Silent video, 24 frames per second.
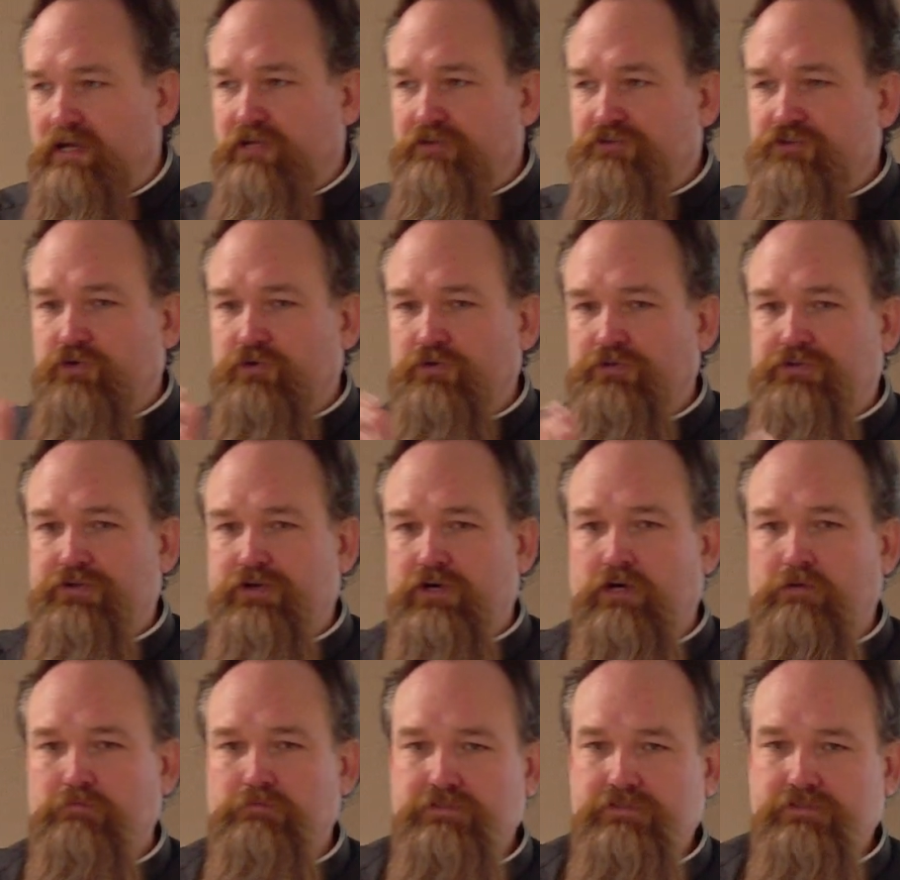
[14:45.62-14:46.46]
on its own
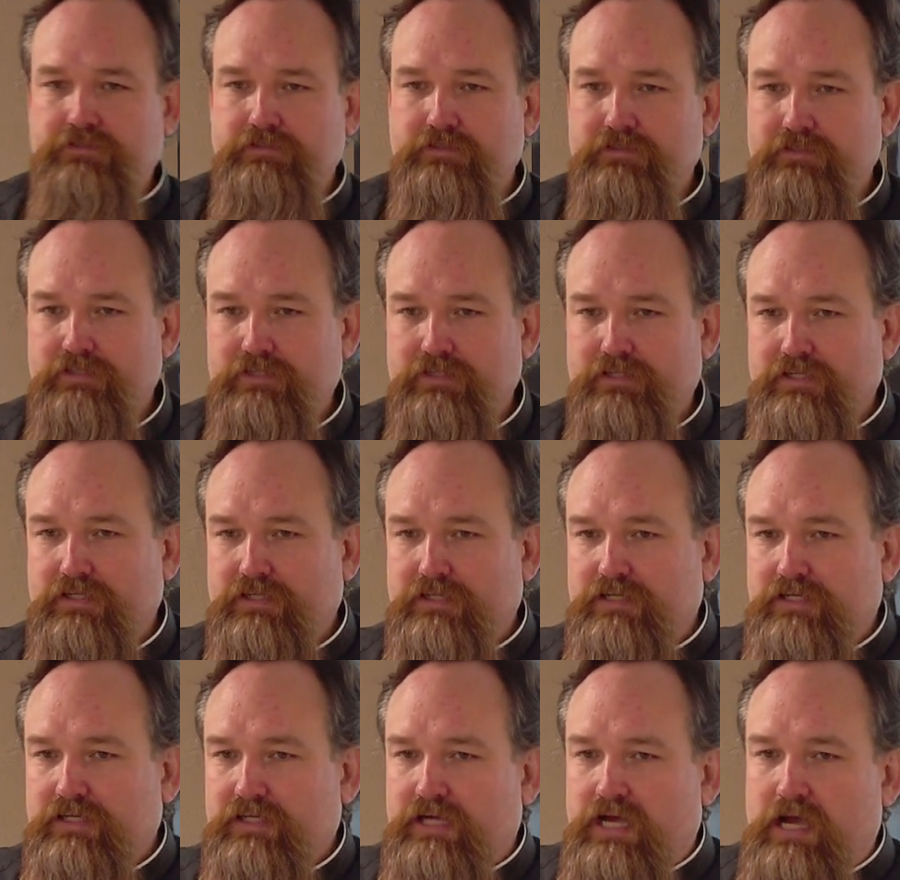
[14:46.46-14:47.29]
terms.
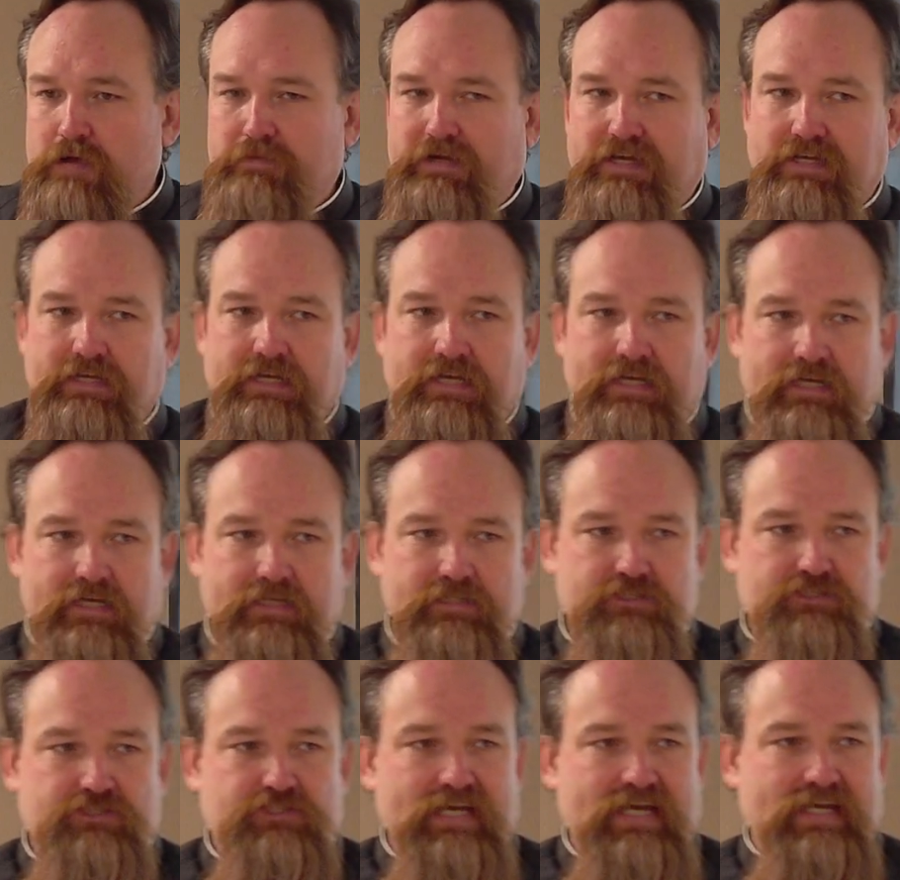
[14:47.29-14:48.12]
I mean, he
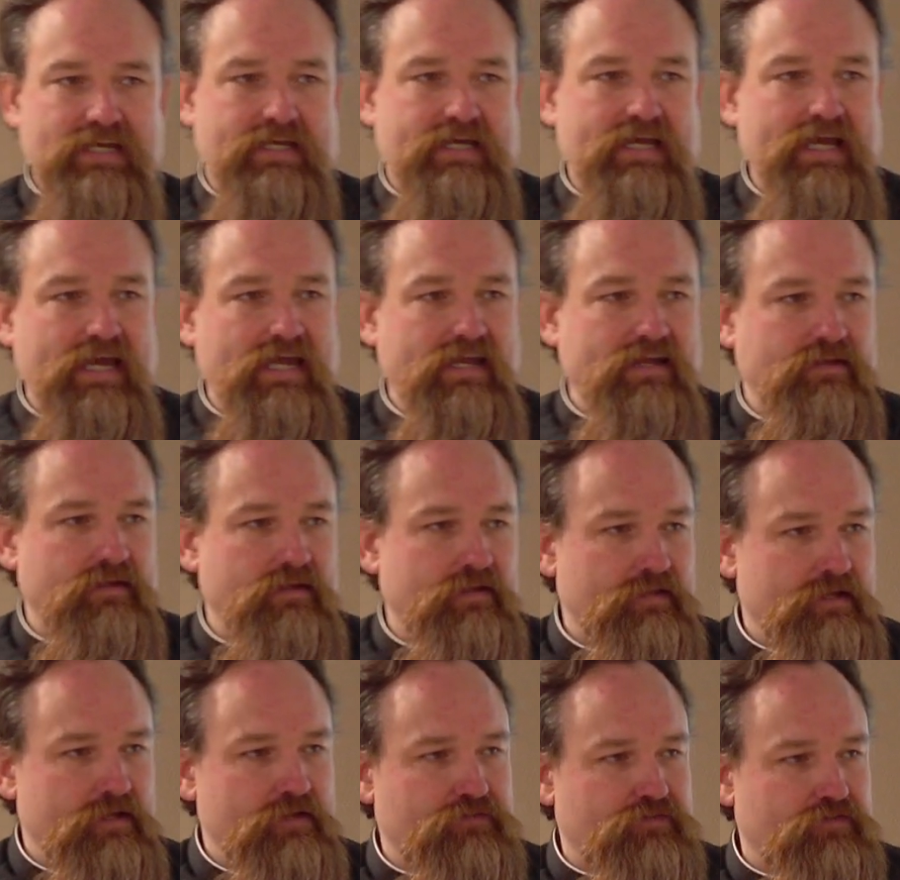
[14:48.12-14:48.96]
is dedicated
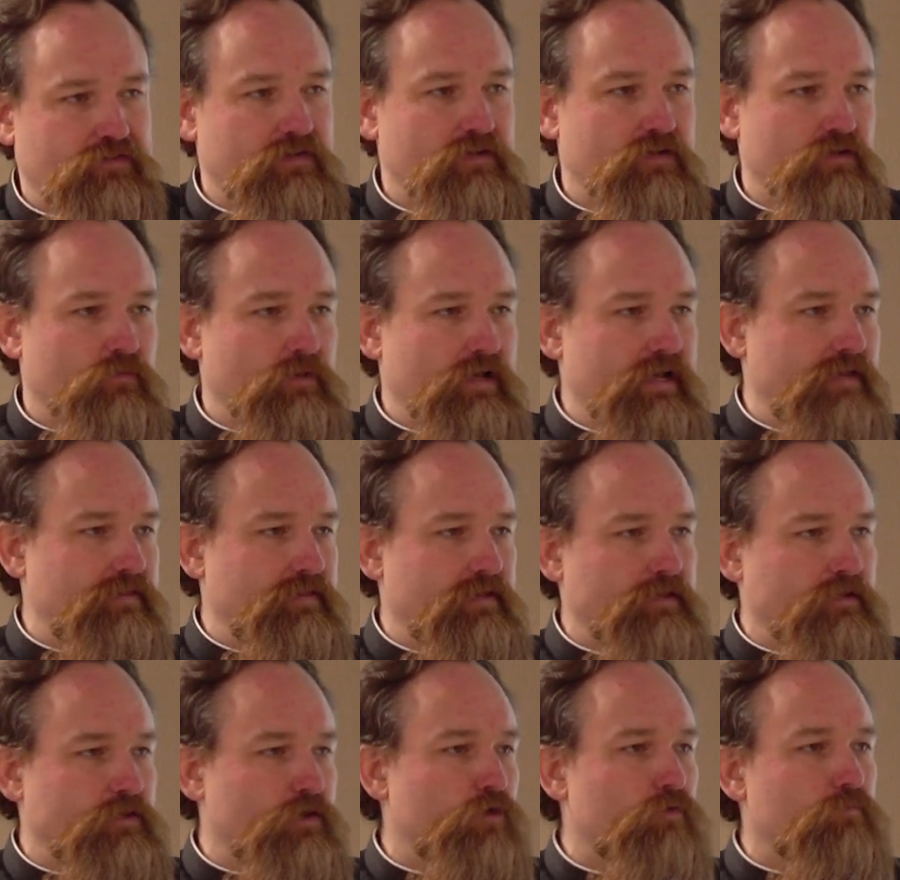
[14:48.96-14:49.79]
to this in a way
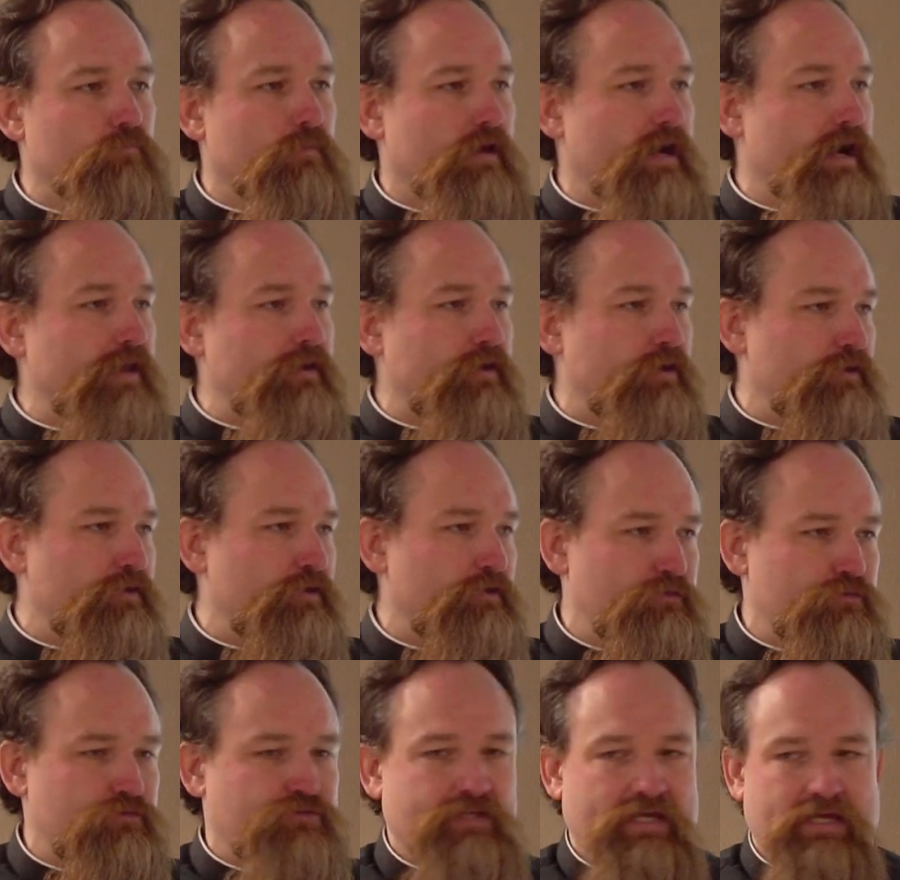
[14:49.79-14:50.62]
that no modern
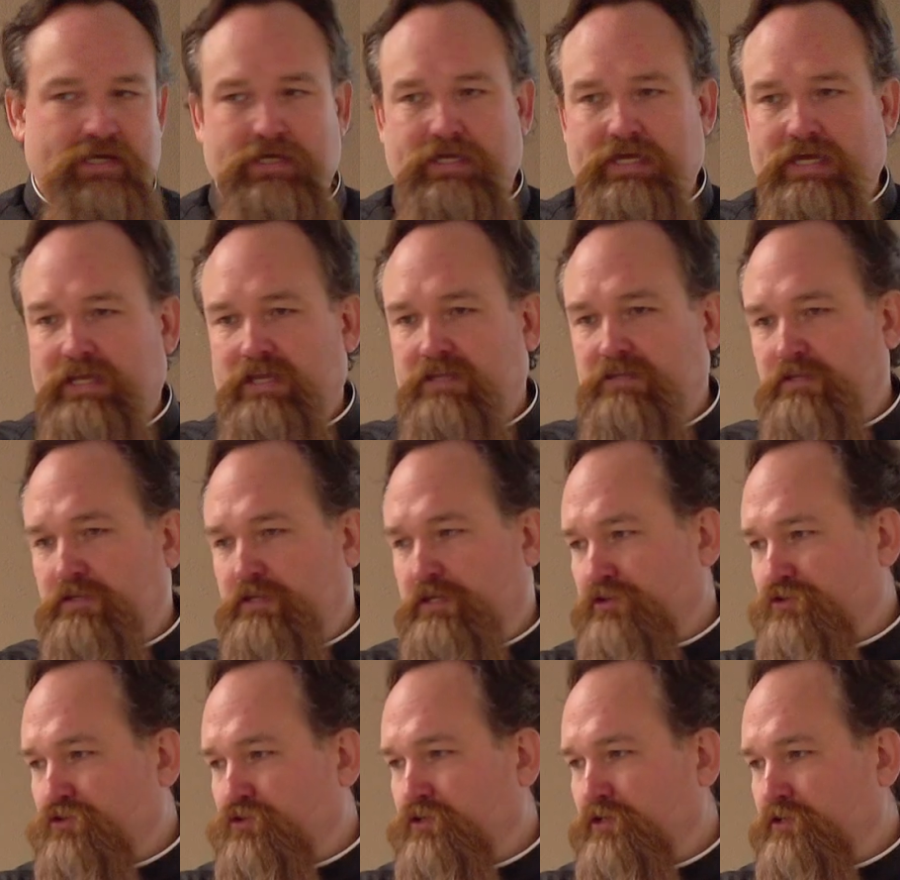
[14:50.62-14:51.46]
who's dedicated to
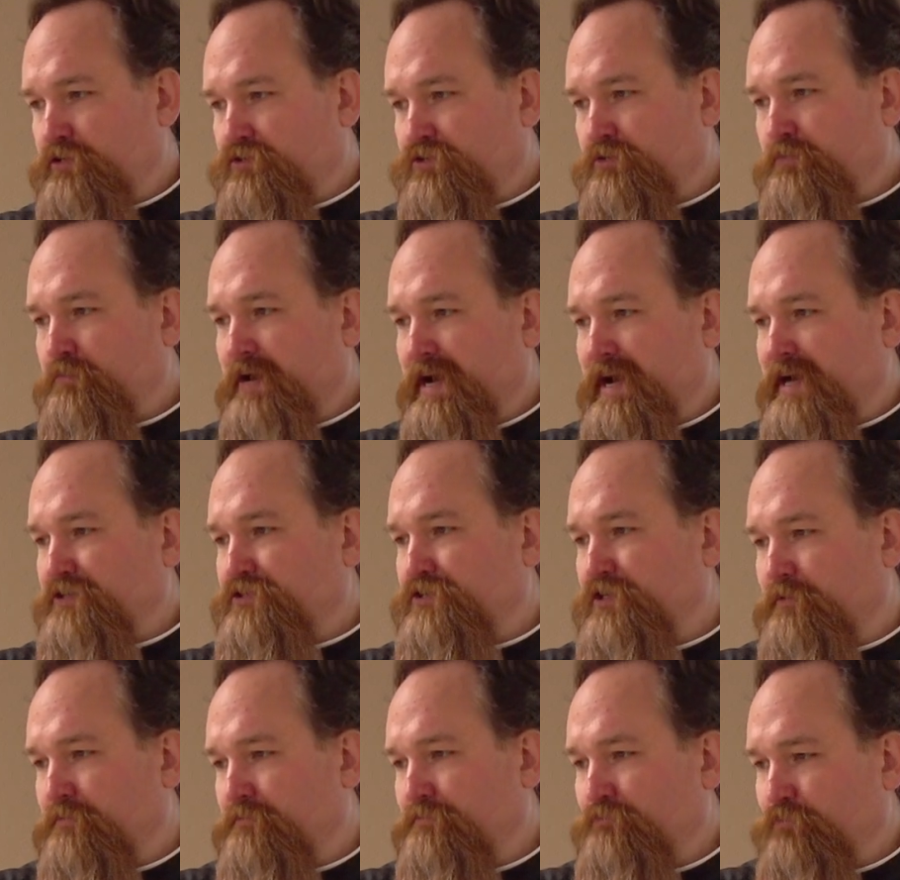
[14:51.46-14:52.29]
this could
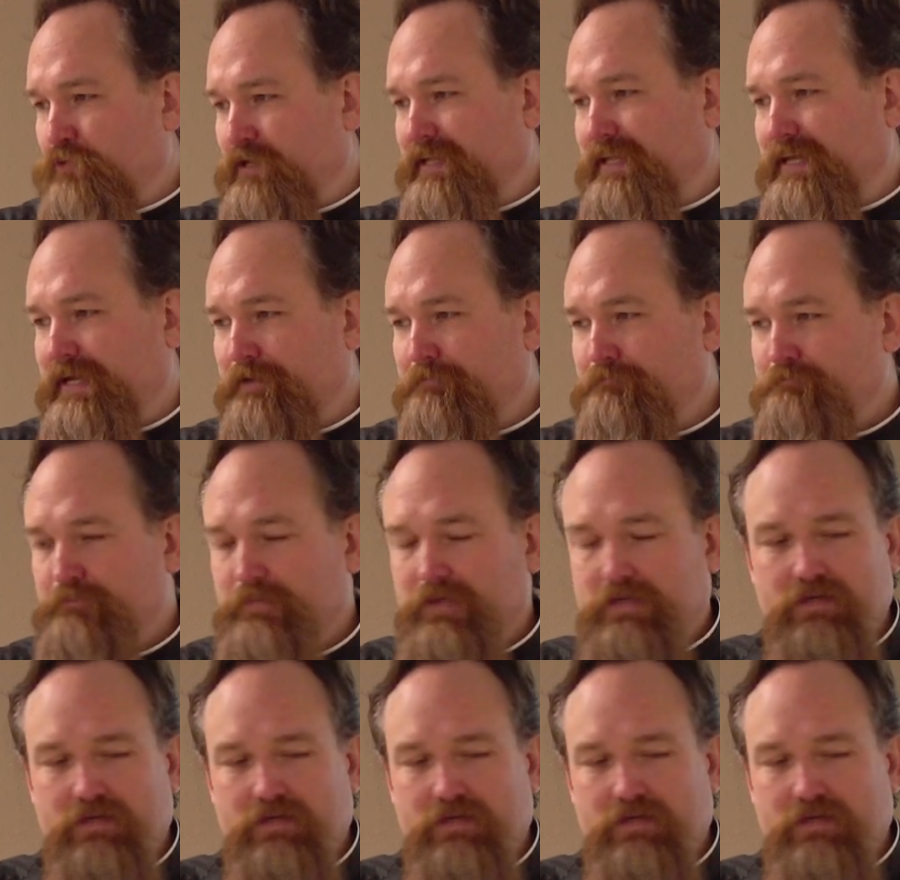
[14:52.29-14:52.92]
surpass him, really.